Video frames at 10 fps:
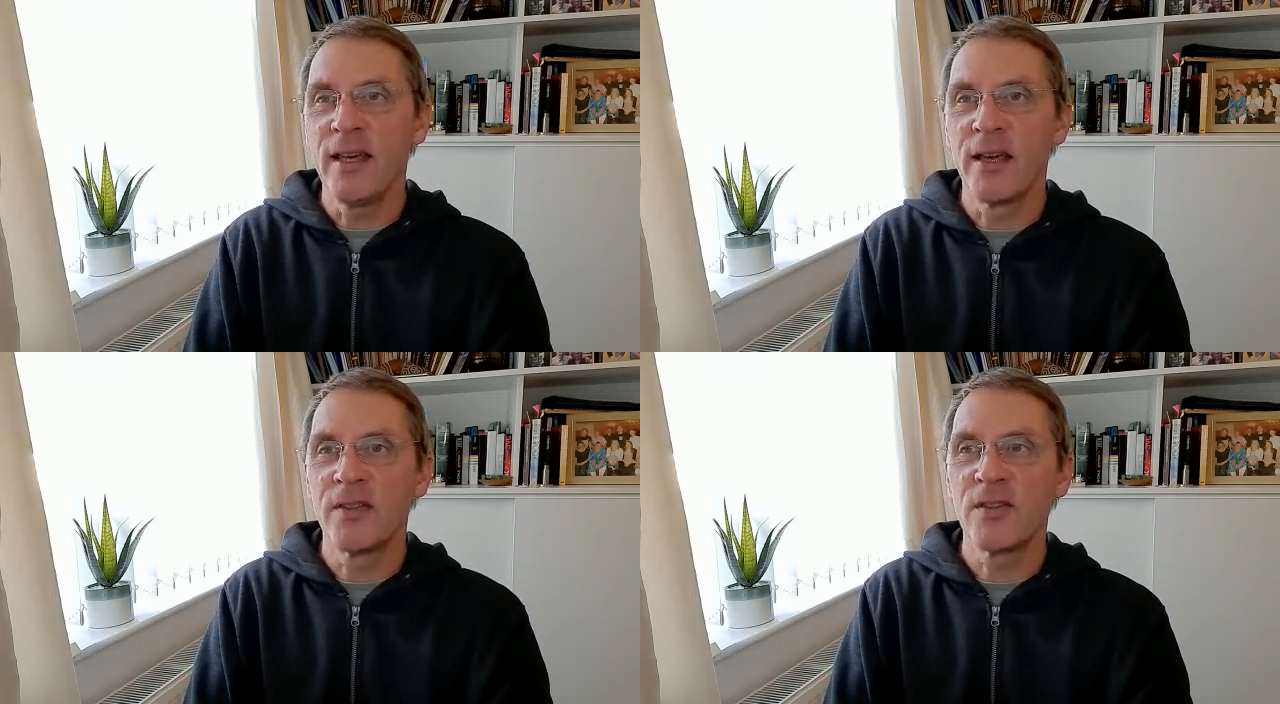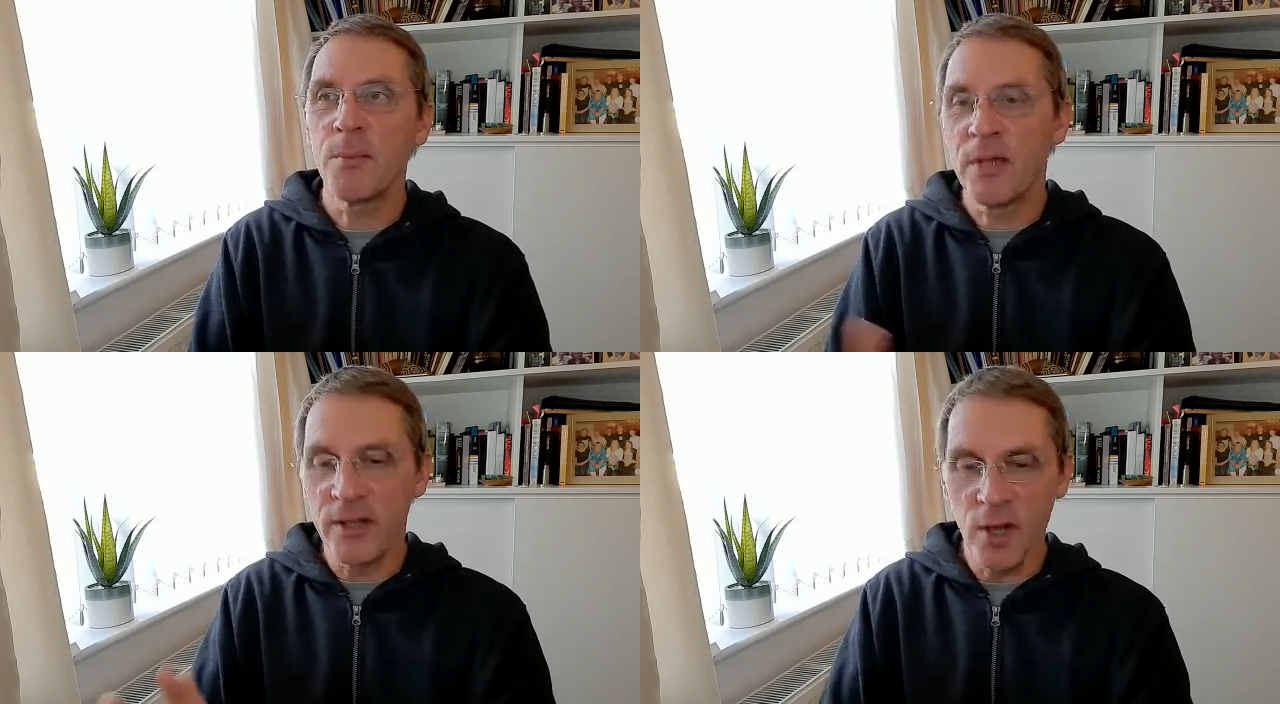
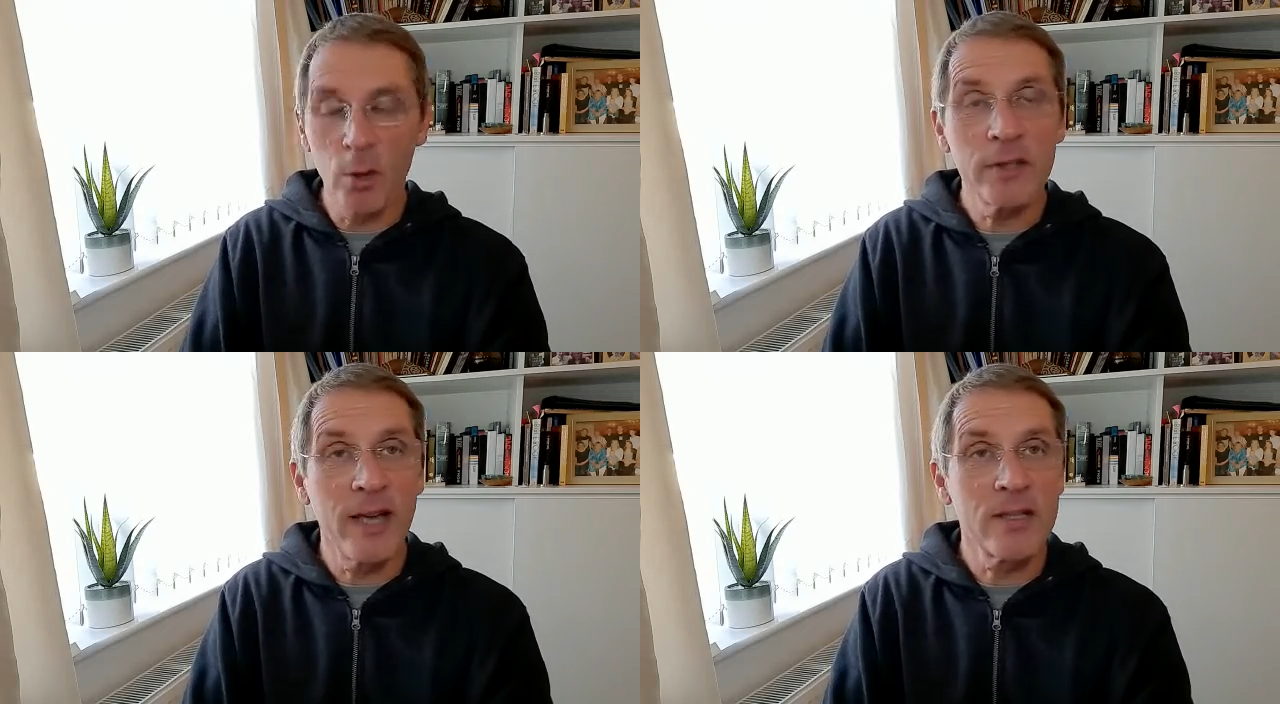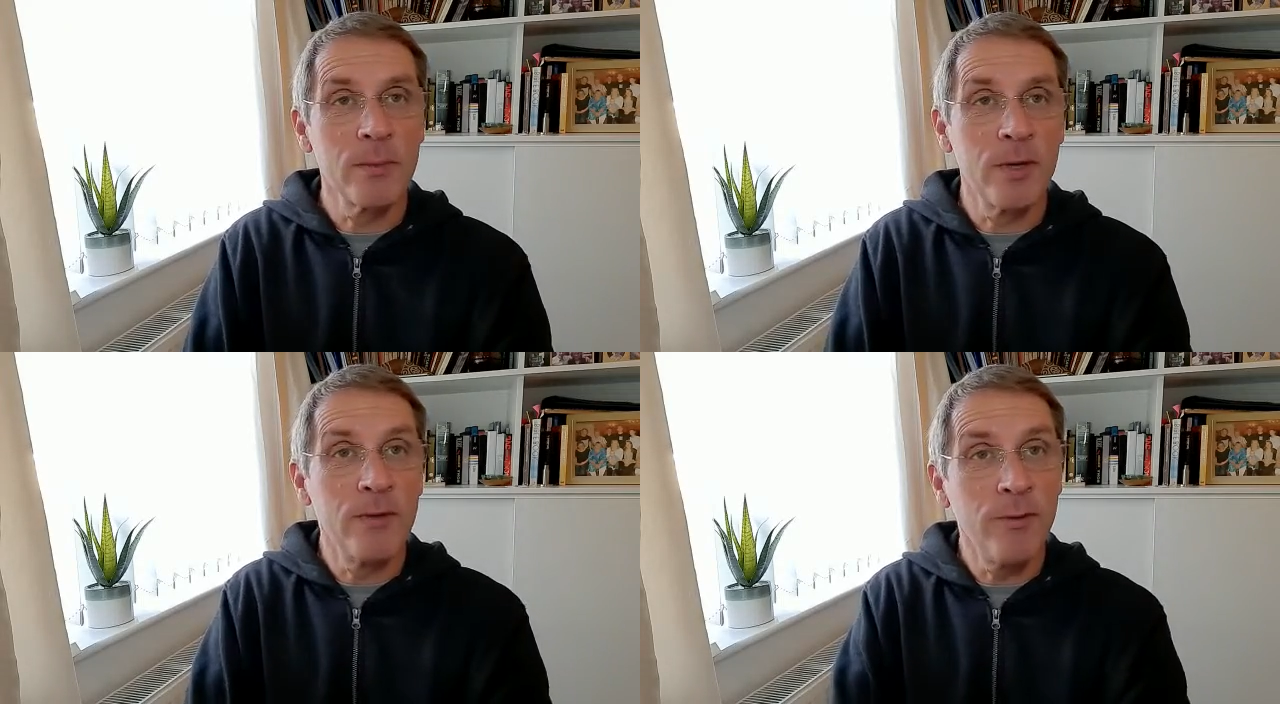Something in the Old
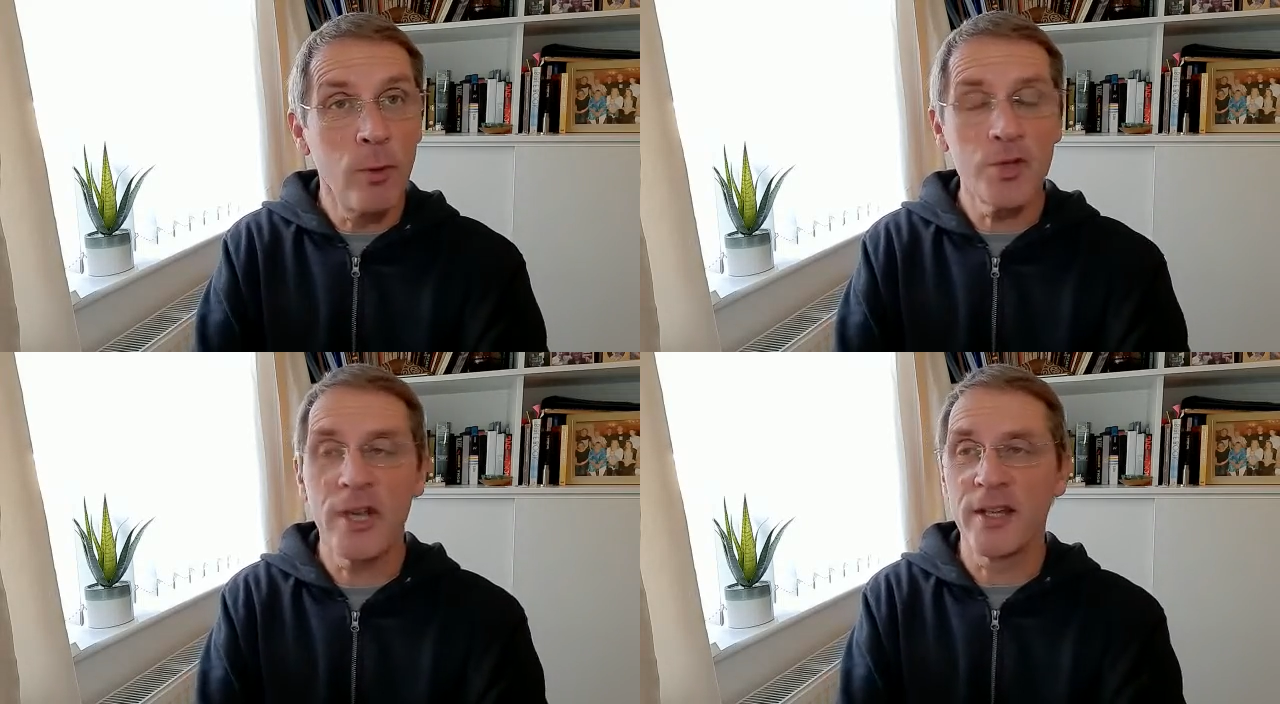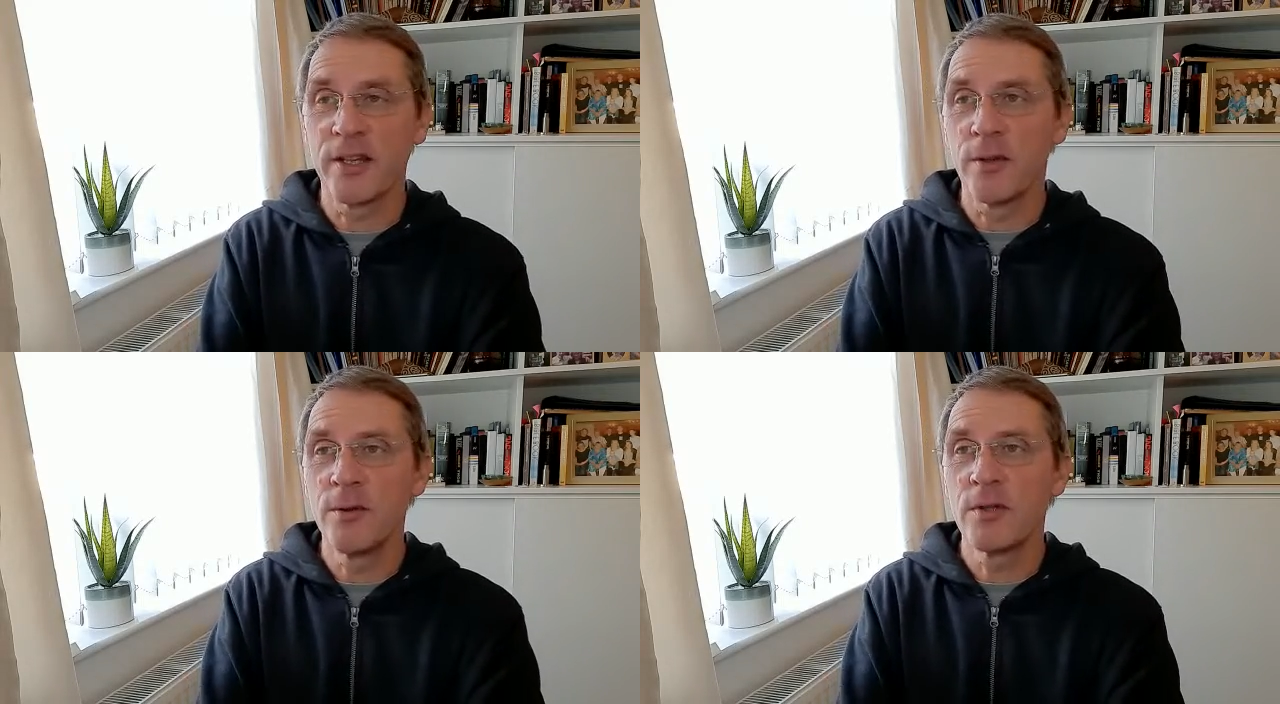Testament
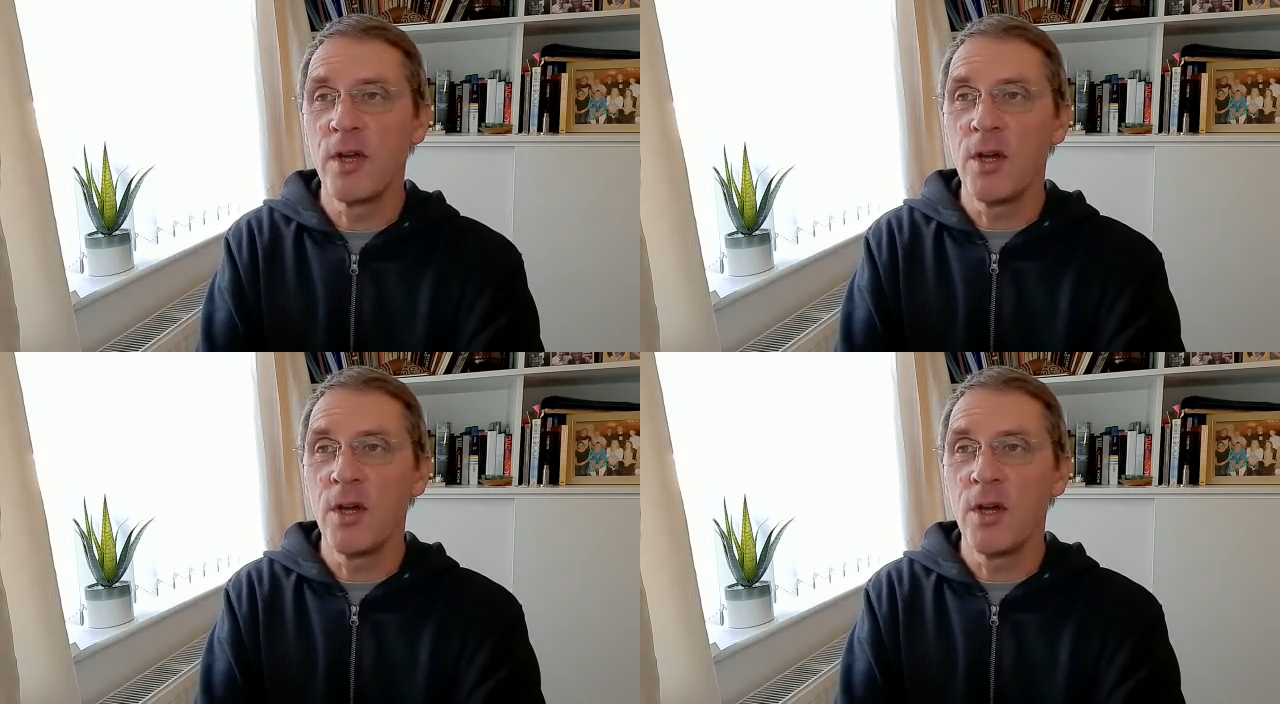foreshadows